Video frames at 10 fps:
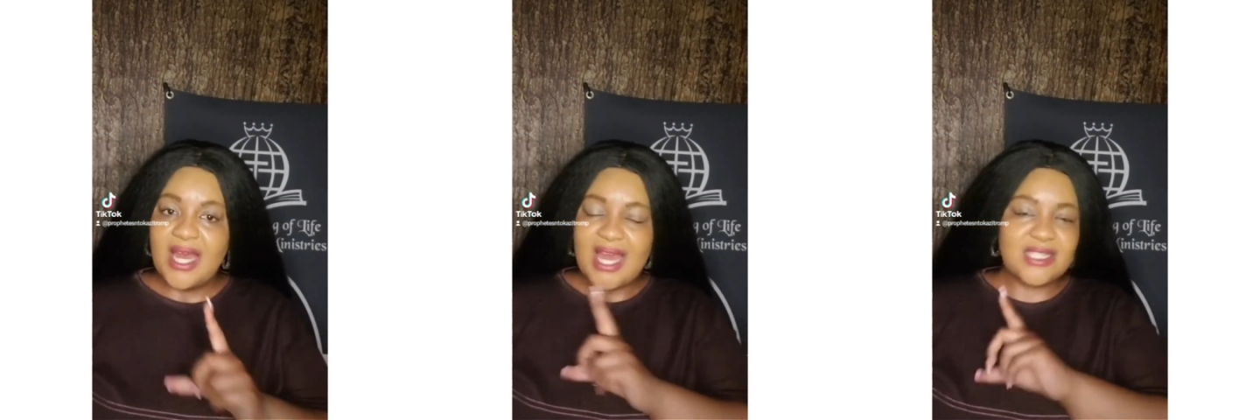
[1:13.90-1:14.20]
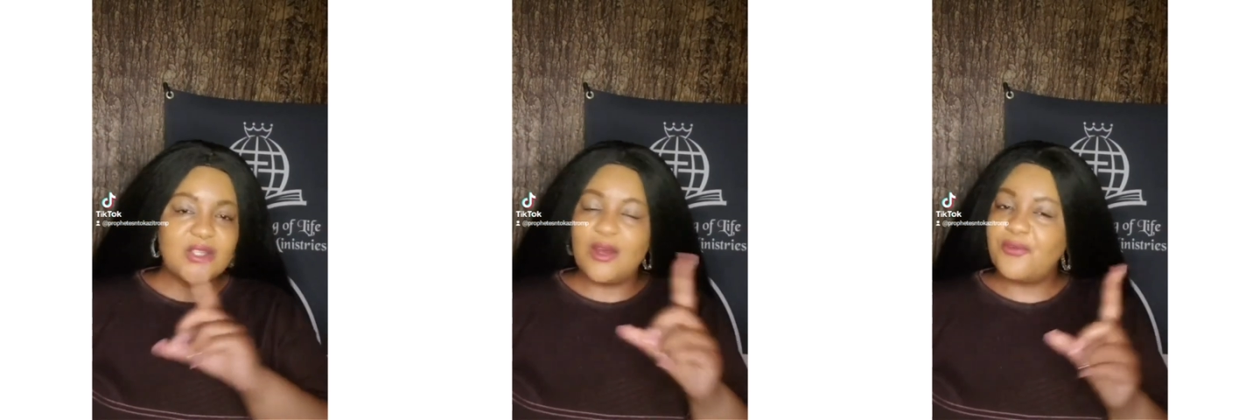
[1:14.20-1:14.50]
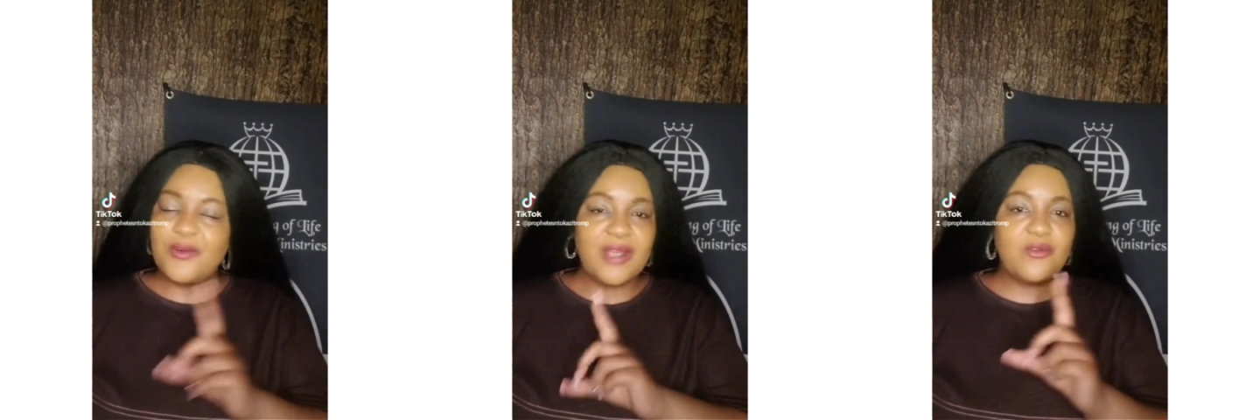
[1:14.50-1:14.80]
It's not
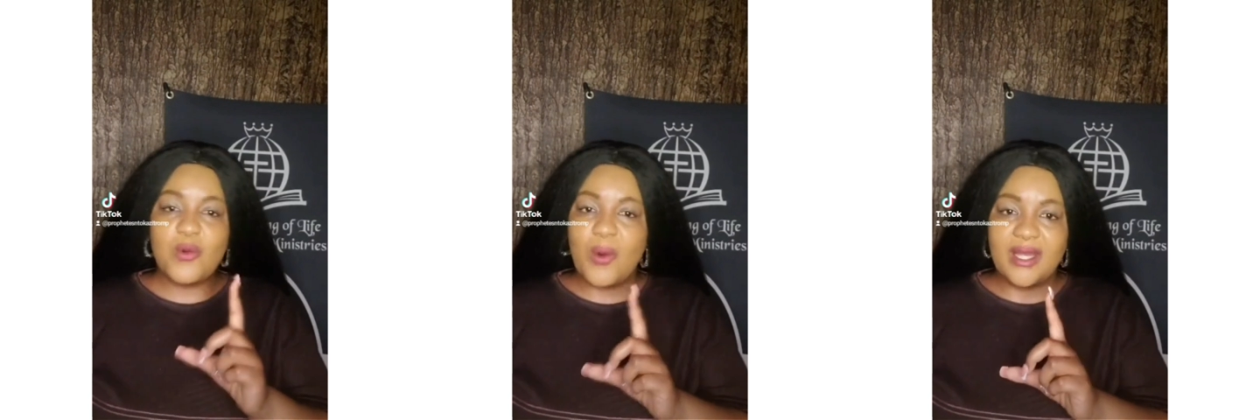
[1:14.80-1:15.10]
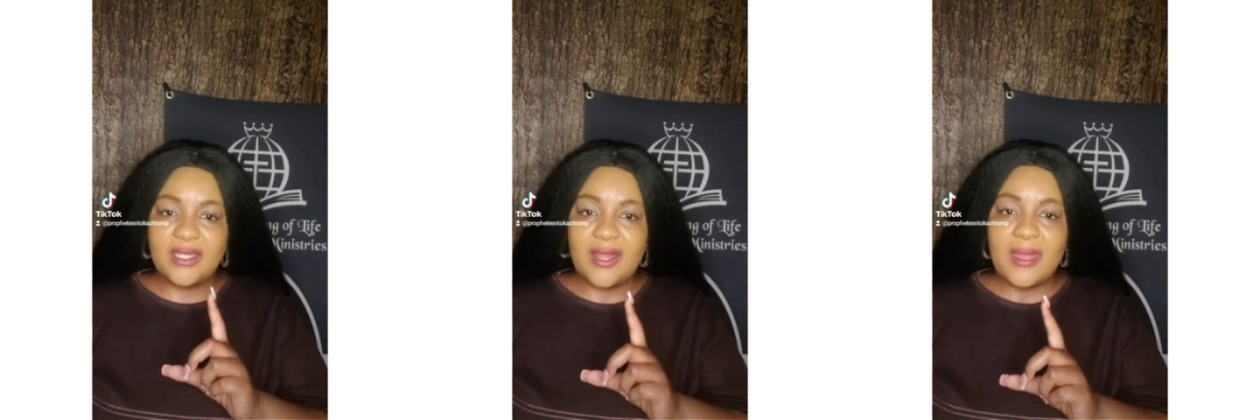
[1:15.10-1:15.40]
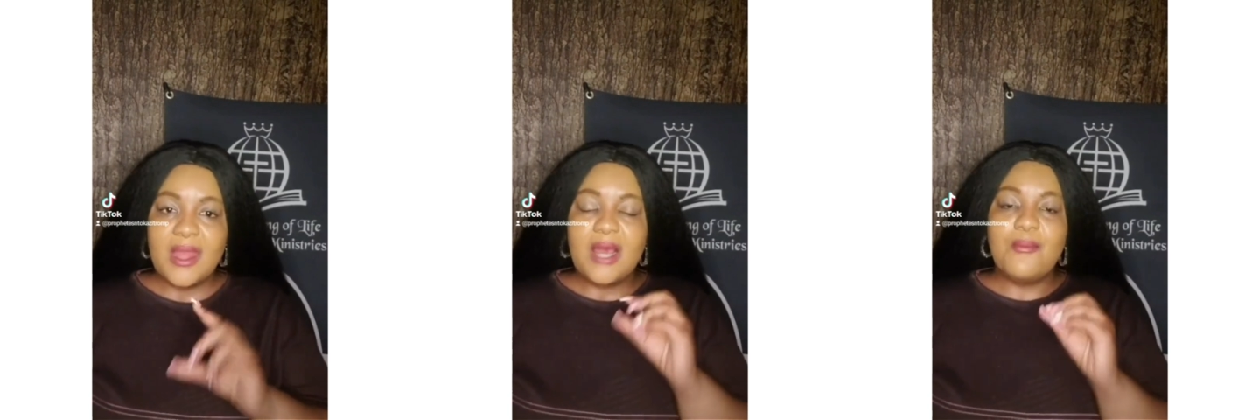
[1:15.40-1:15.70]
for everyone,
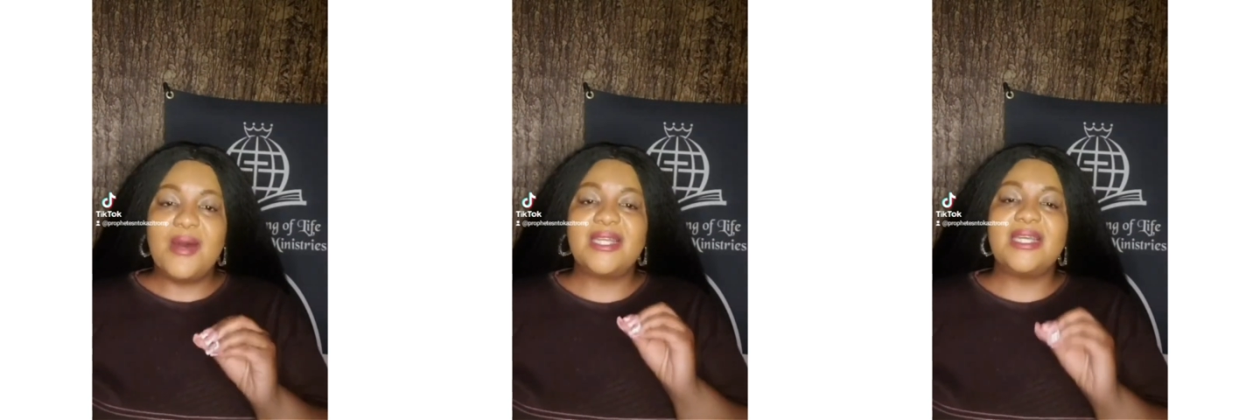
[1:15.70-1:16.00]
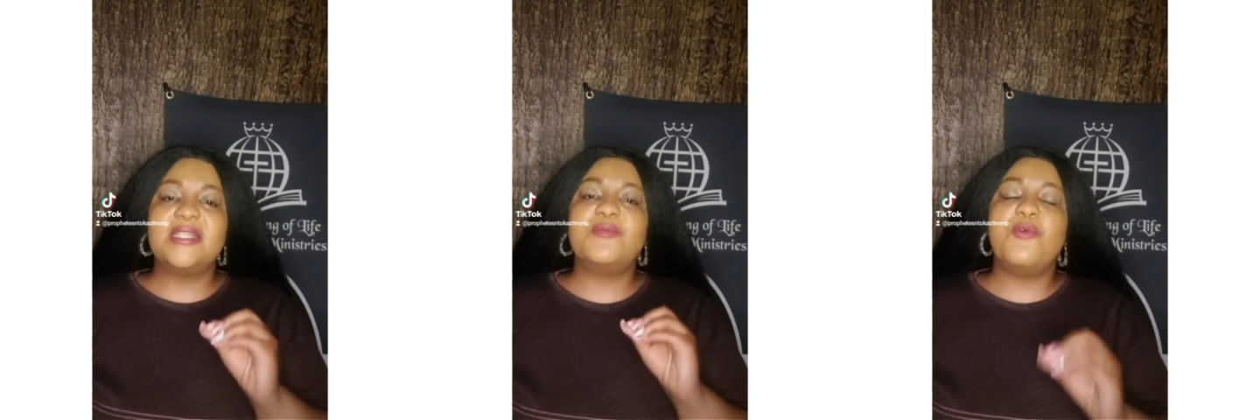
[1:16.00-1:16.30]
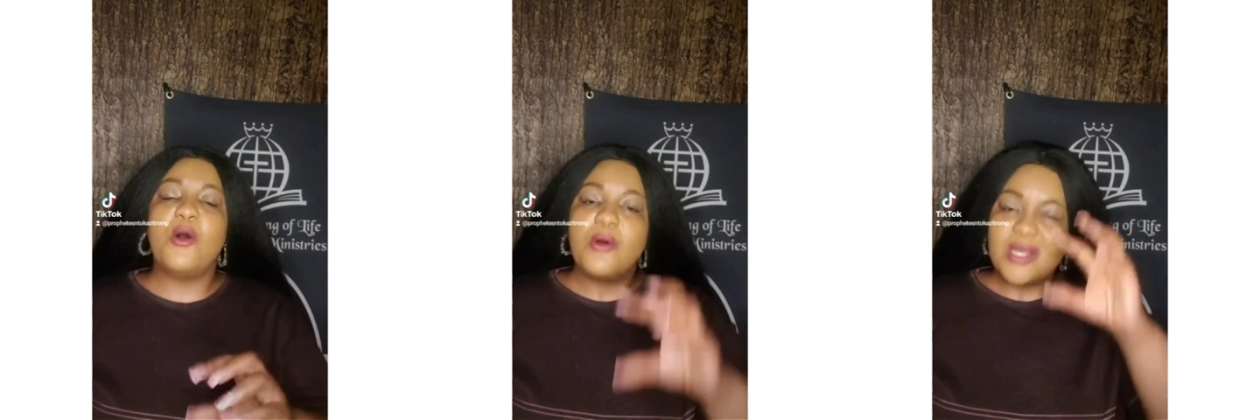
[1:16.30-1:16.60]
but it's
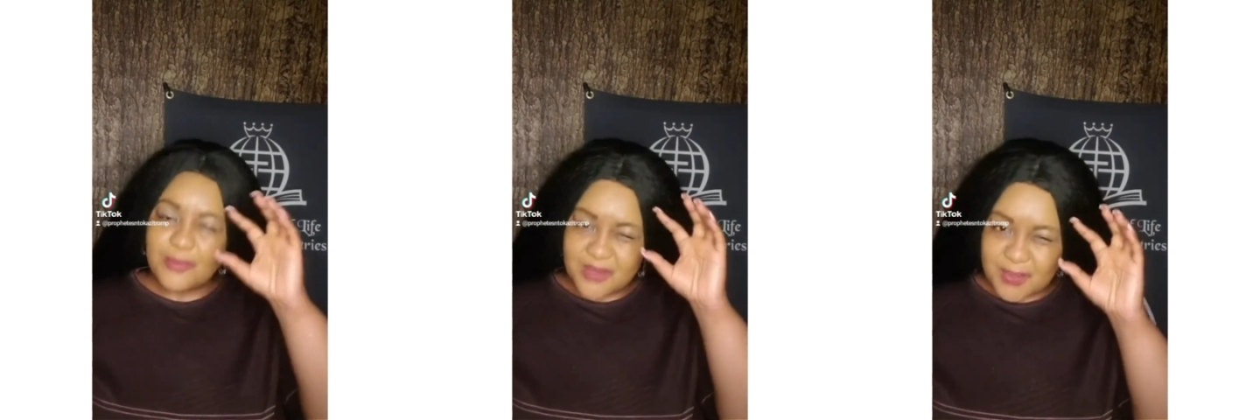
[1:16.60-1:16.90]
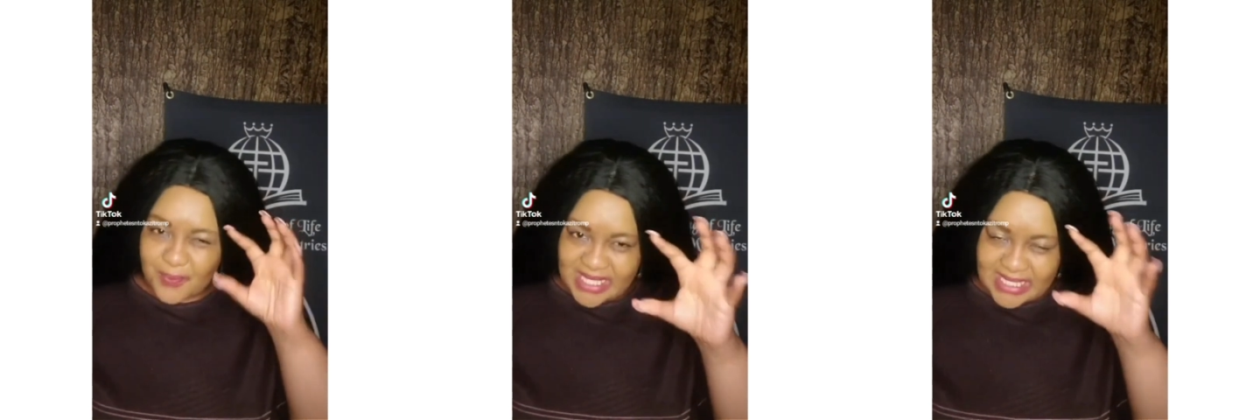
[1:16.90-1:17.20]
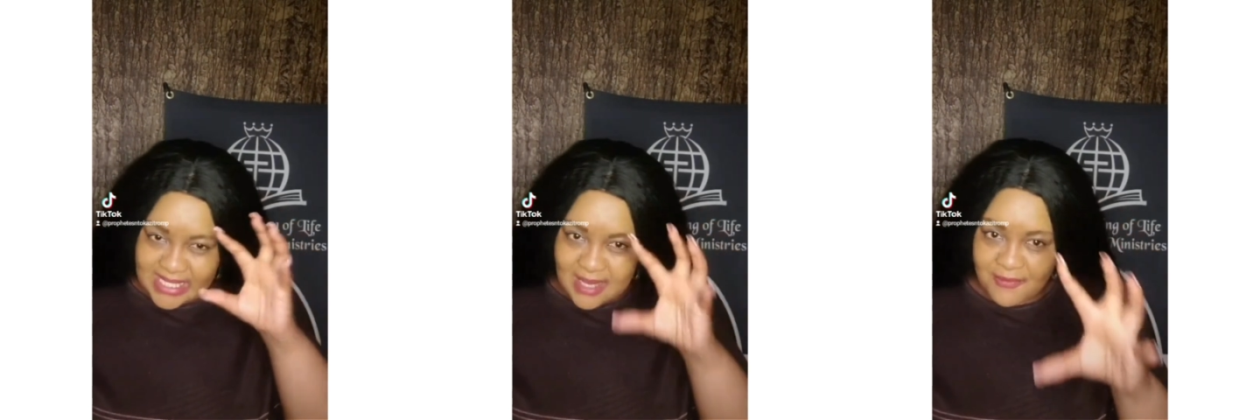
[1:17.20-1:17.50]
for
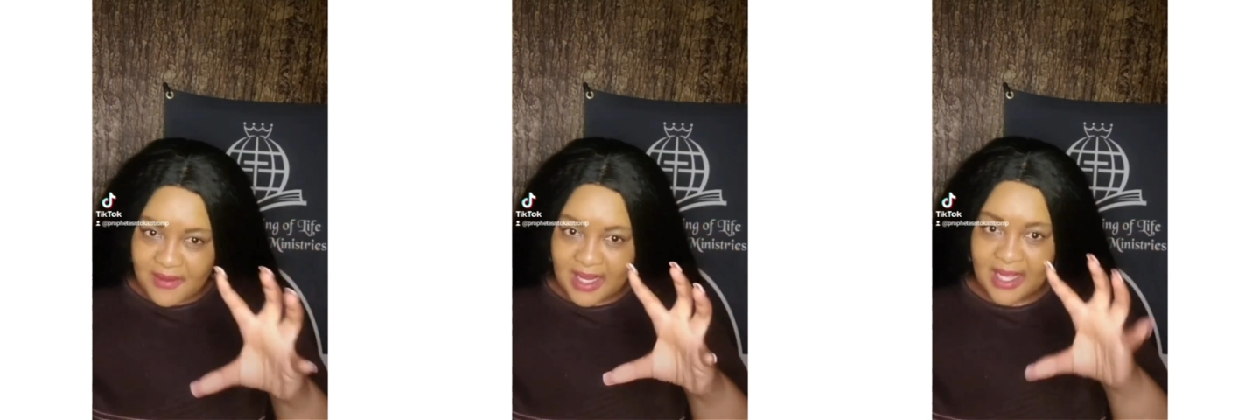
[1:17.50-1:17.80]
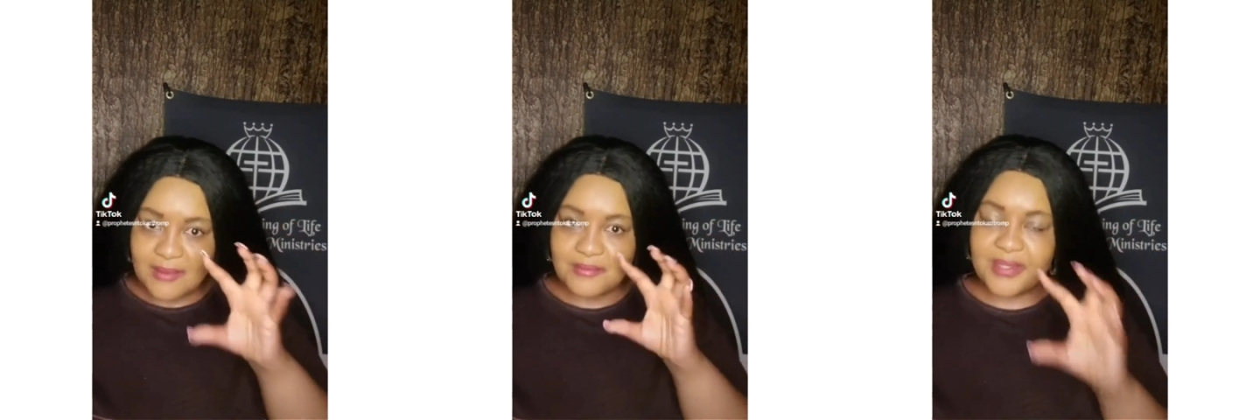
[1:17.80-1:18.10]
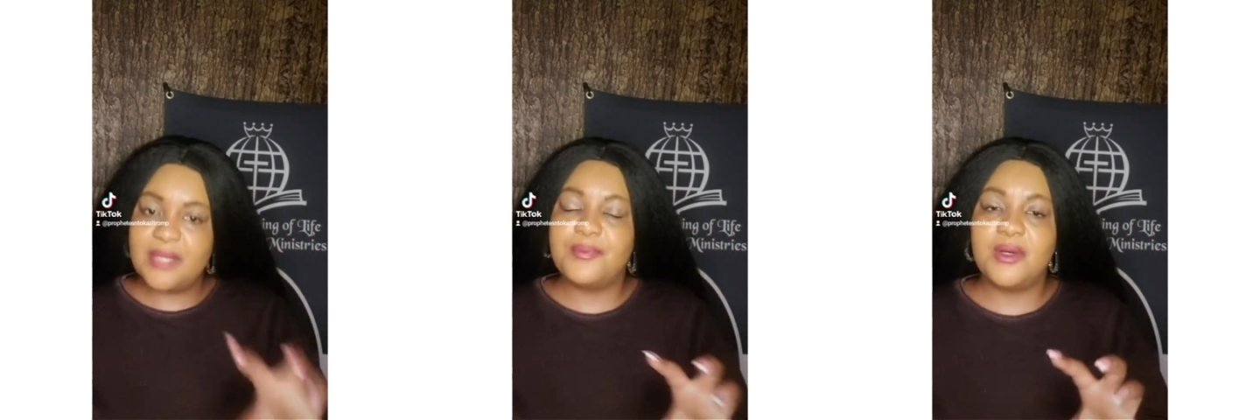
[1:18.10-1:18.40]
specific
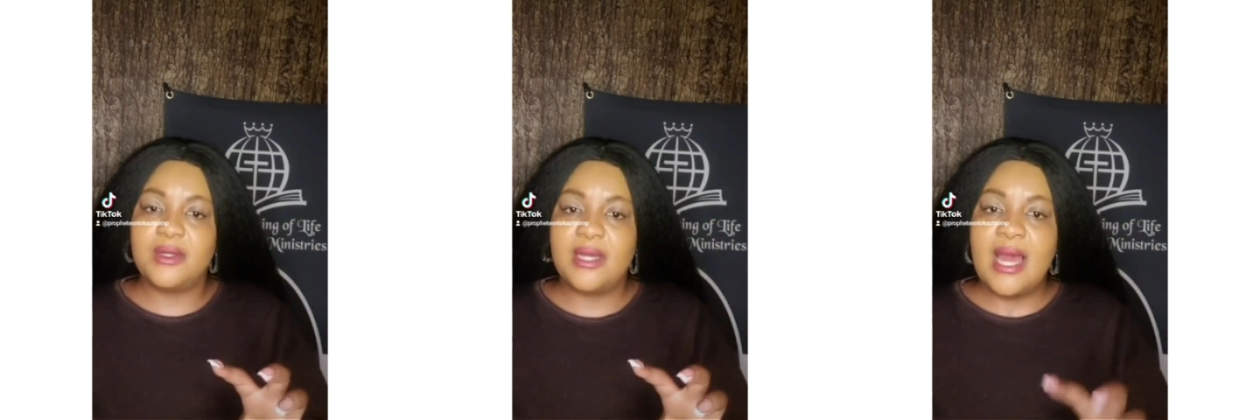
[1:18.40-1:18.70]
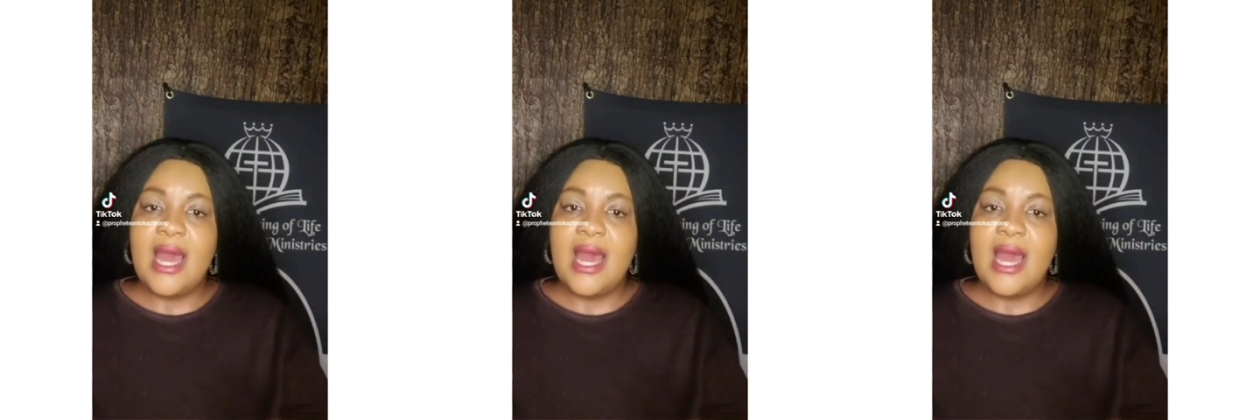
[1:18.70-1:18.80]
people.